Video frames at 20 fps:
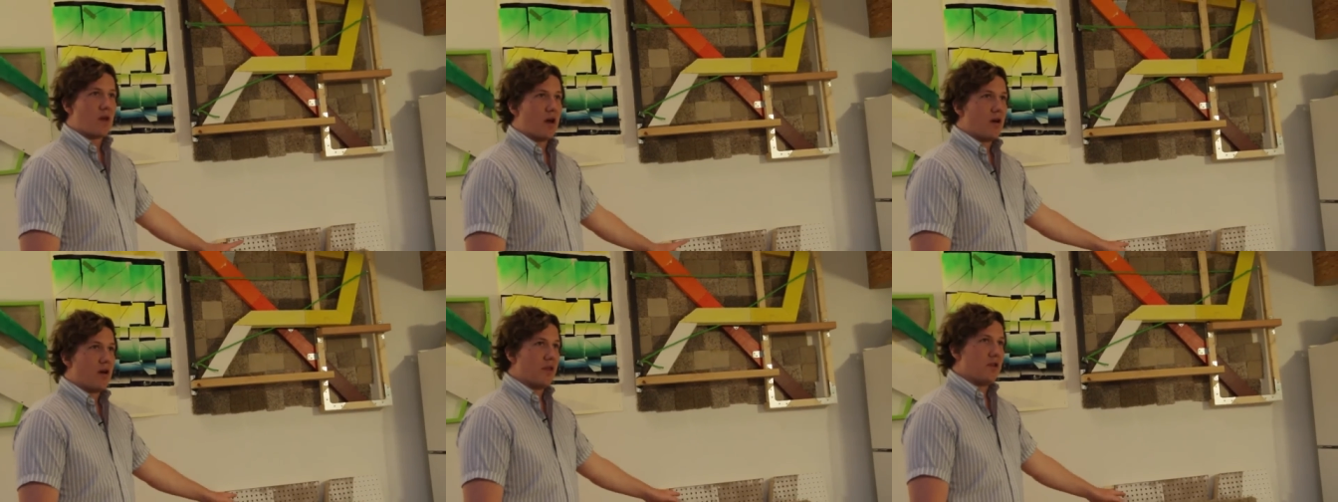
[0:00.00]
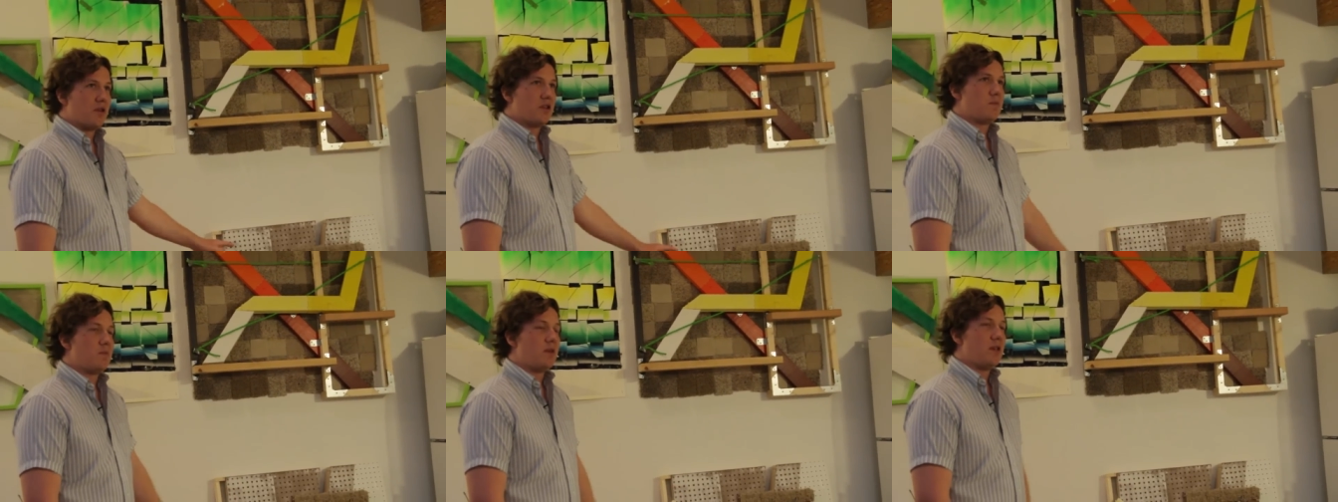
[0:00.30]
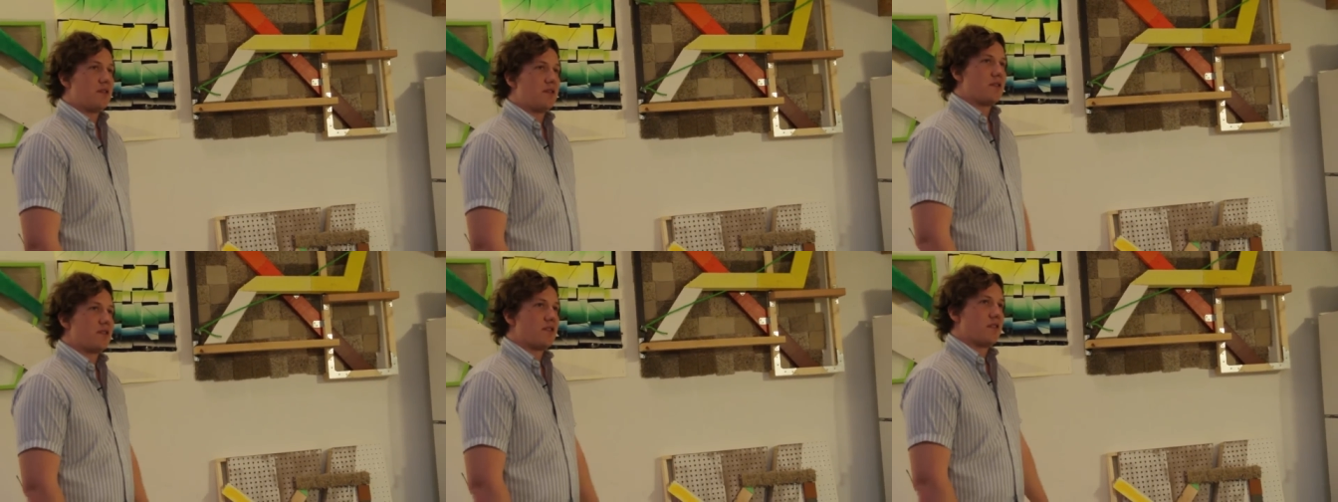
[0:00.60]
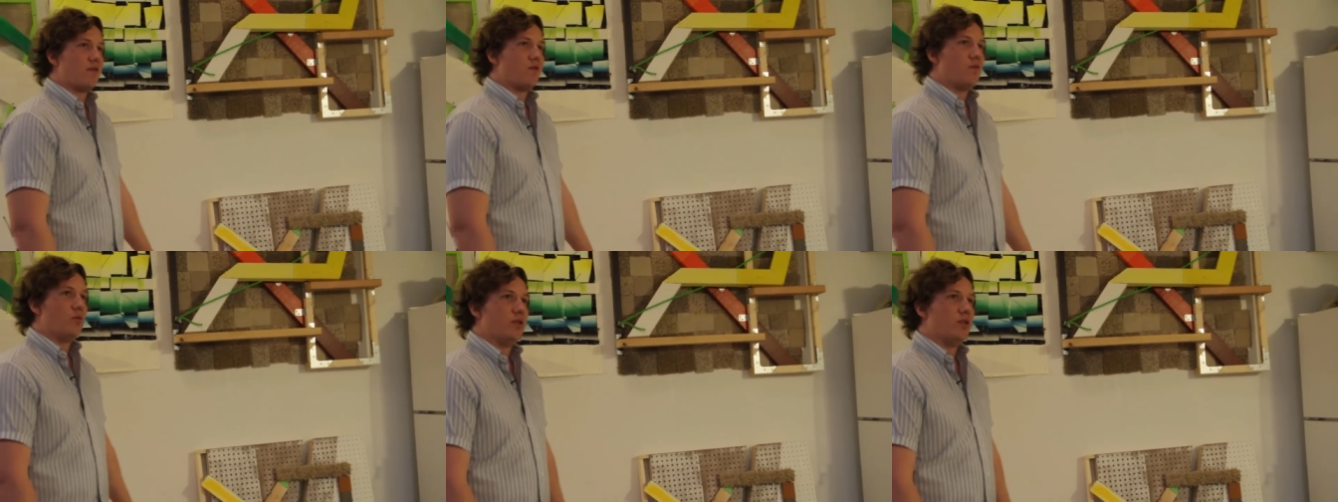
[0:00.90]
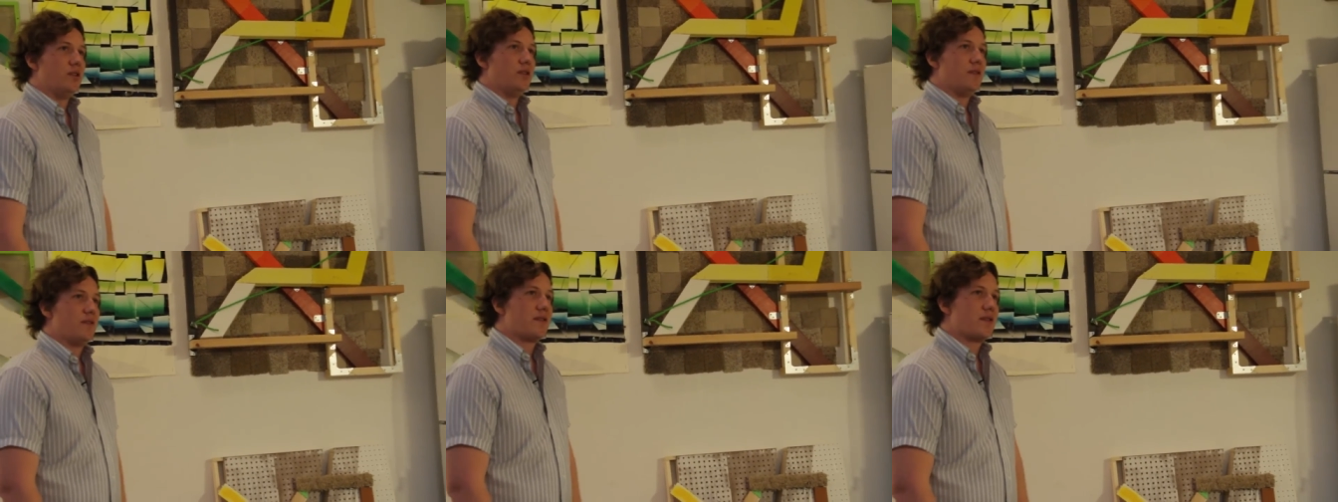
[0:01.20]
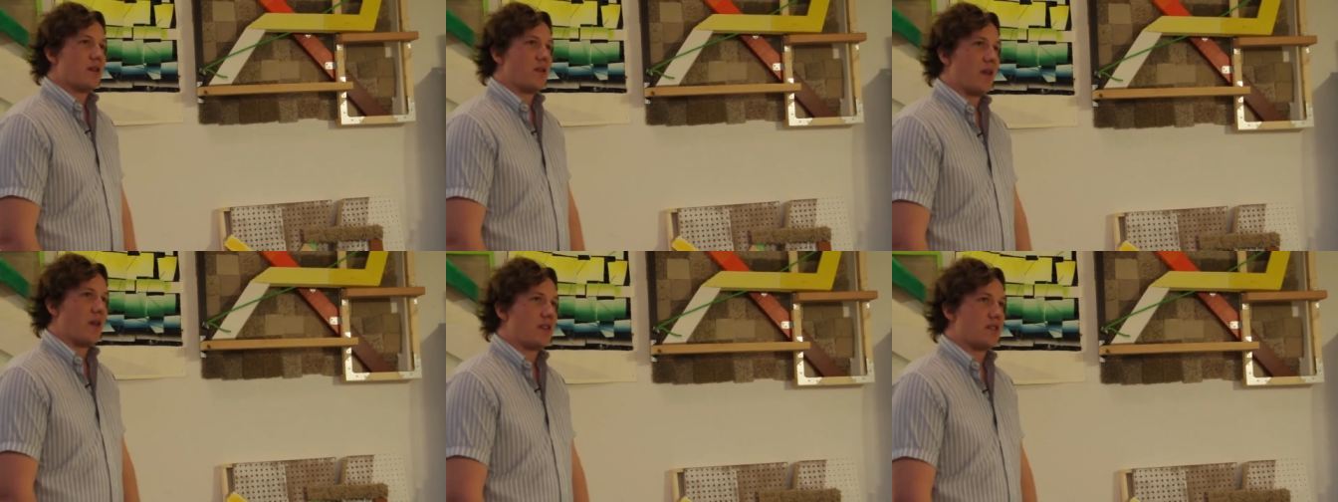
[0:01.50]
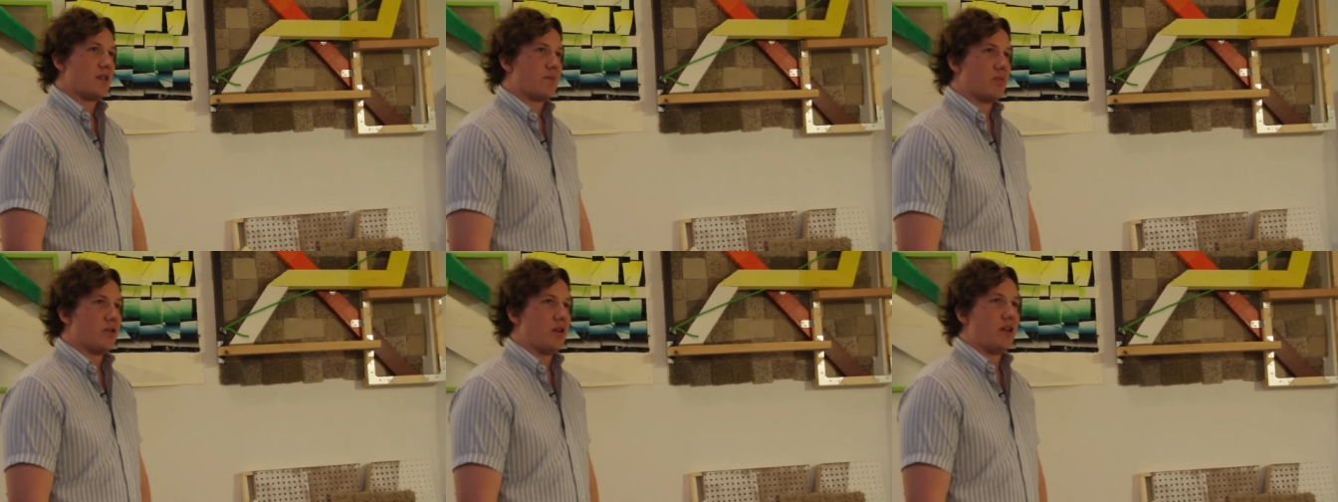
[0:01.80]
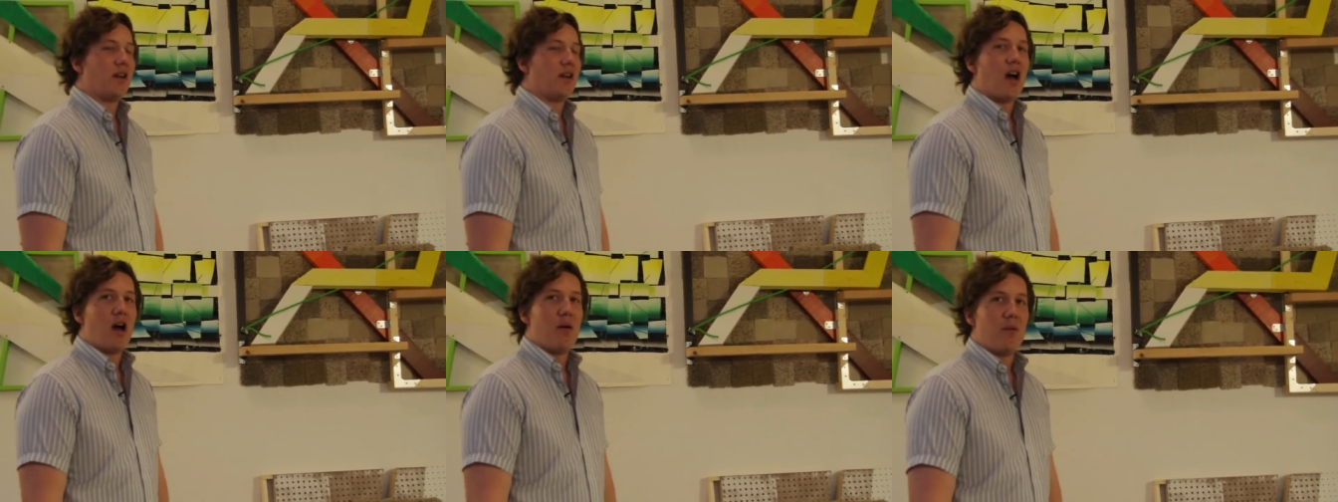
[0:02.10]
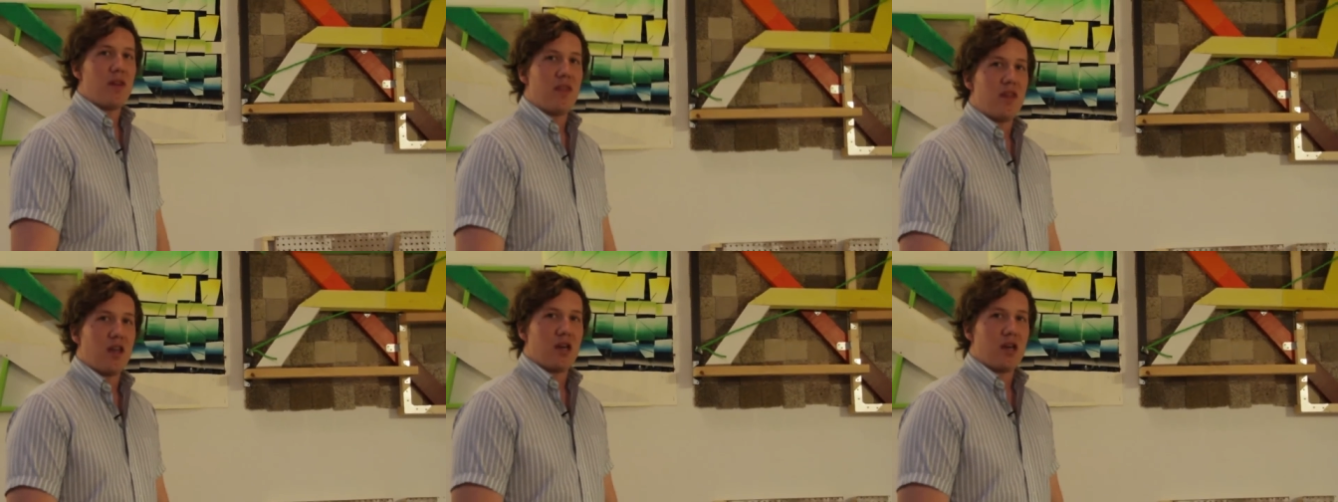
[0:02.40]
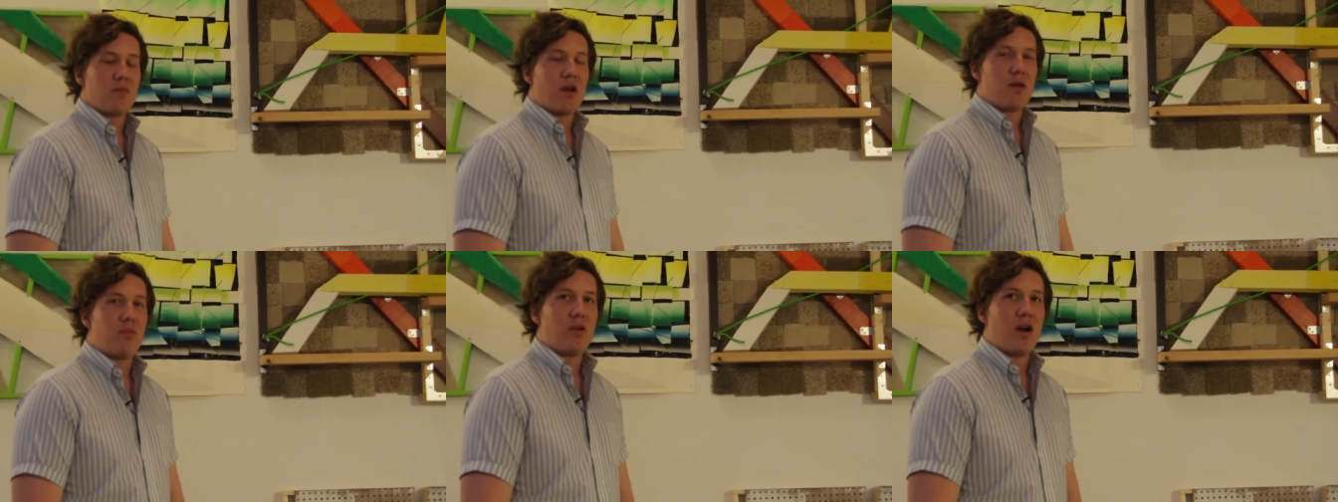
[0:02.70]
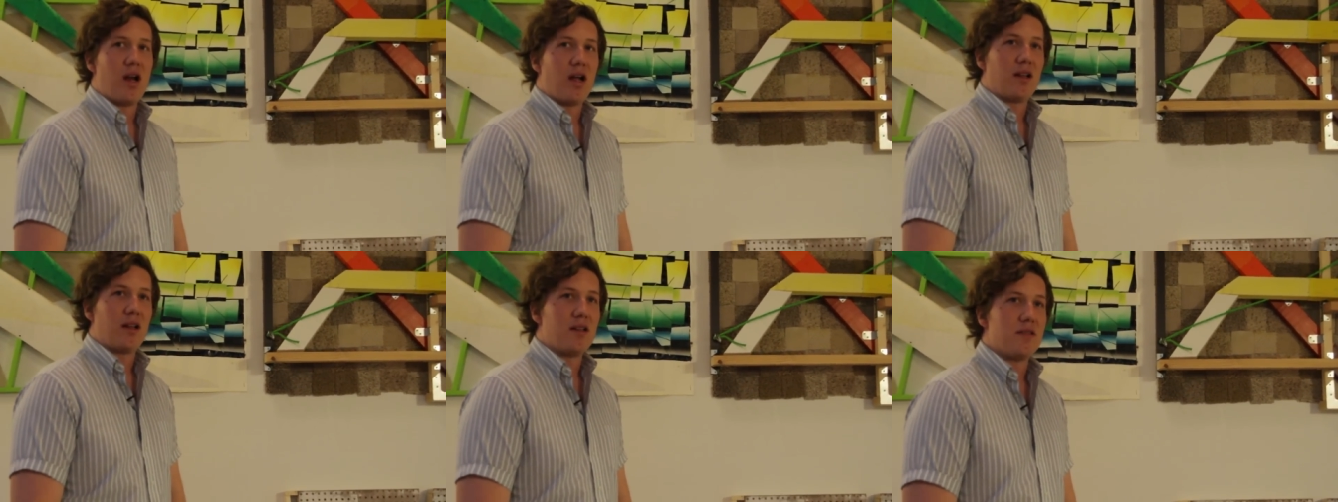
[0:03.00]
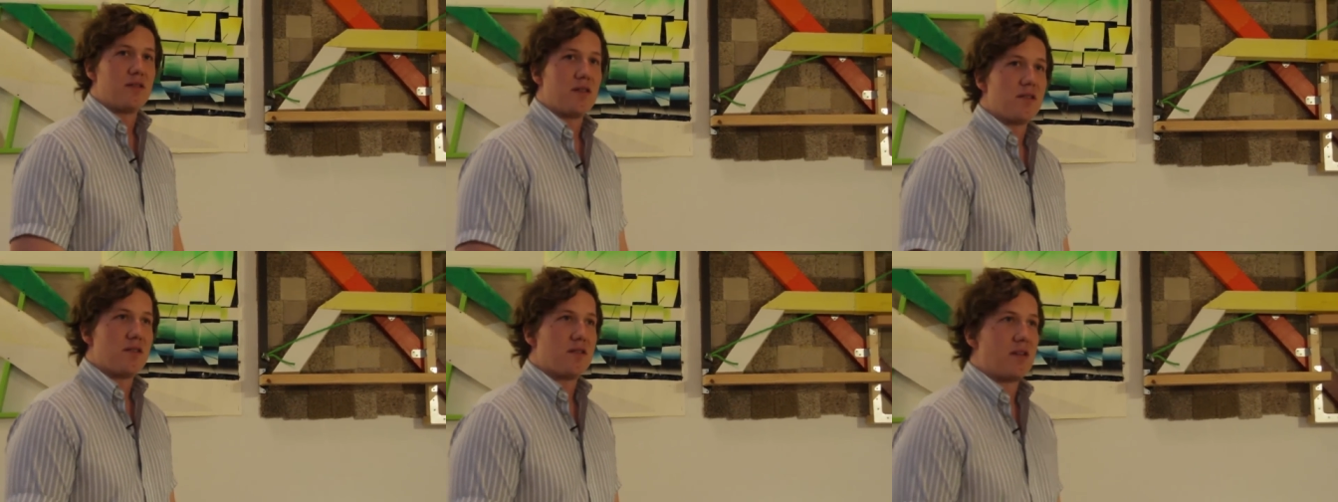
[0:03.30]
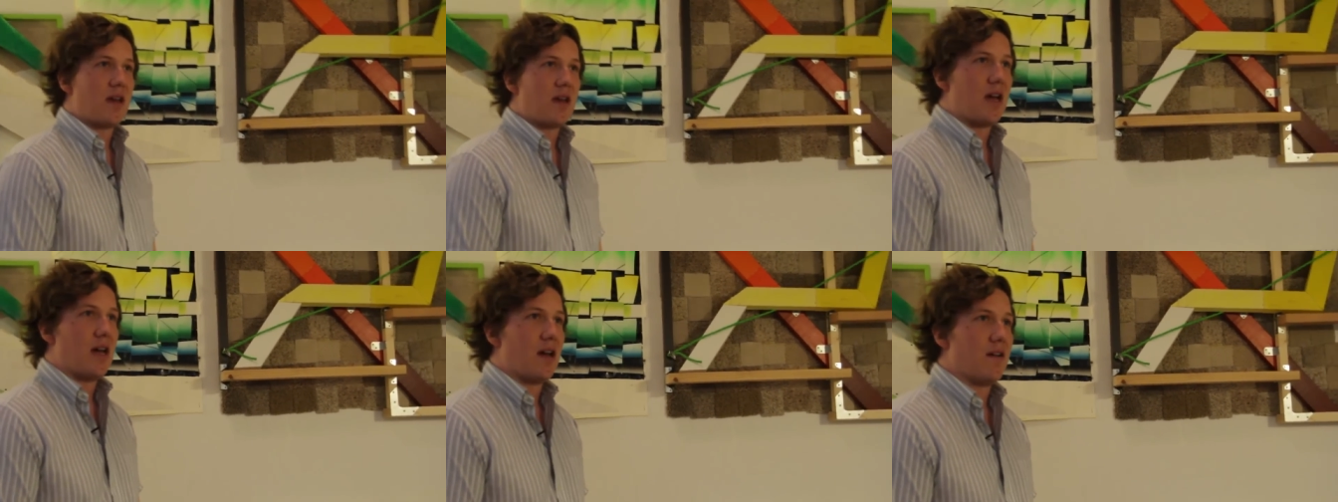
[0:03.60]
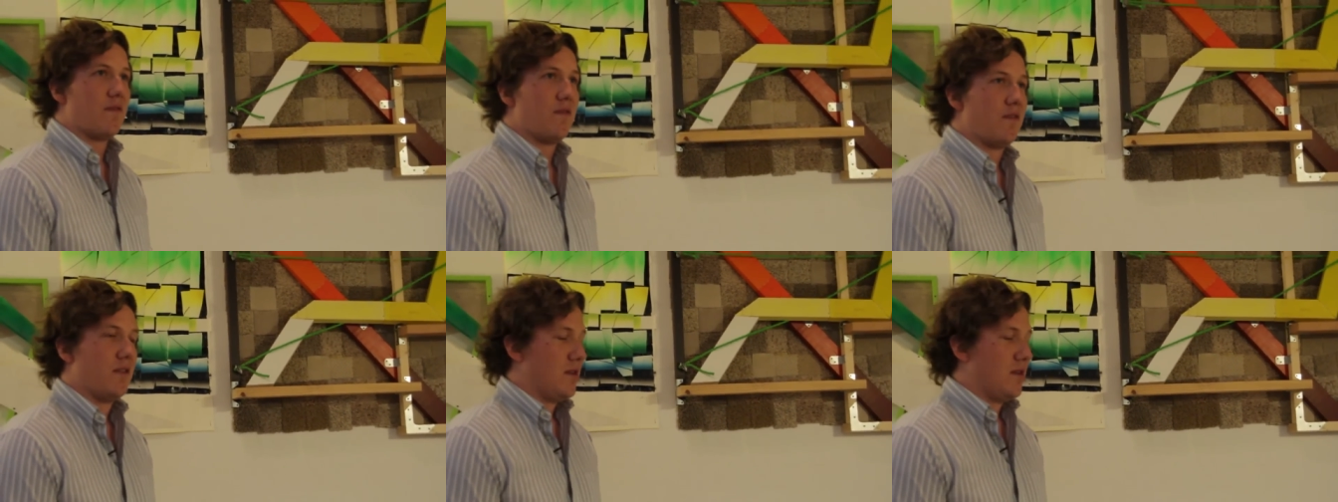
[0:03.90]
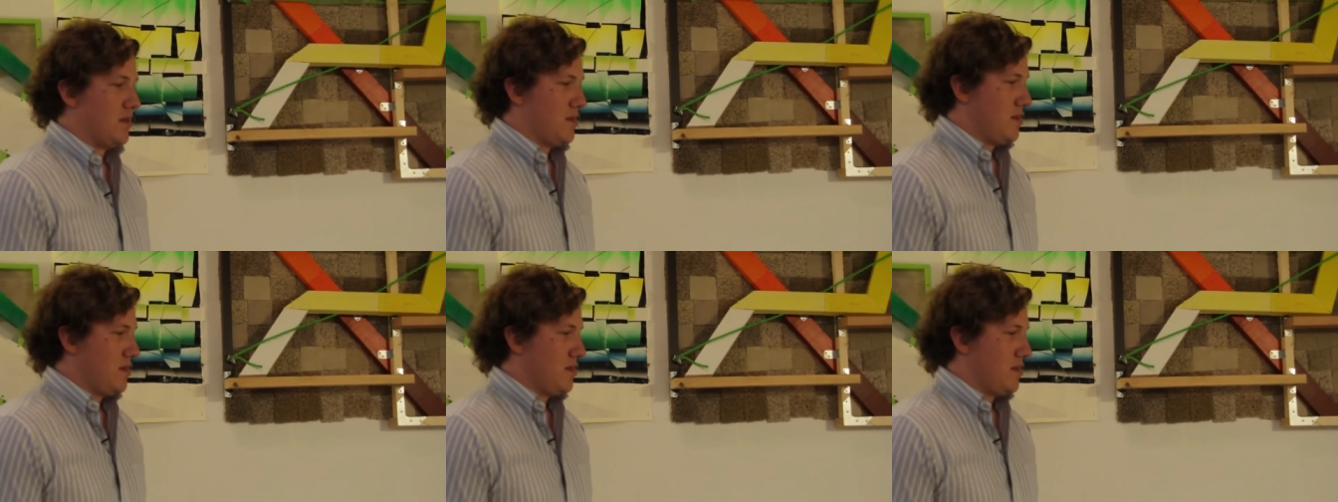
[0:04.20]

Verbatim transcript: with all those pieces of wood. So that's a pretty common thing in my practice, is to have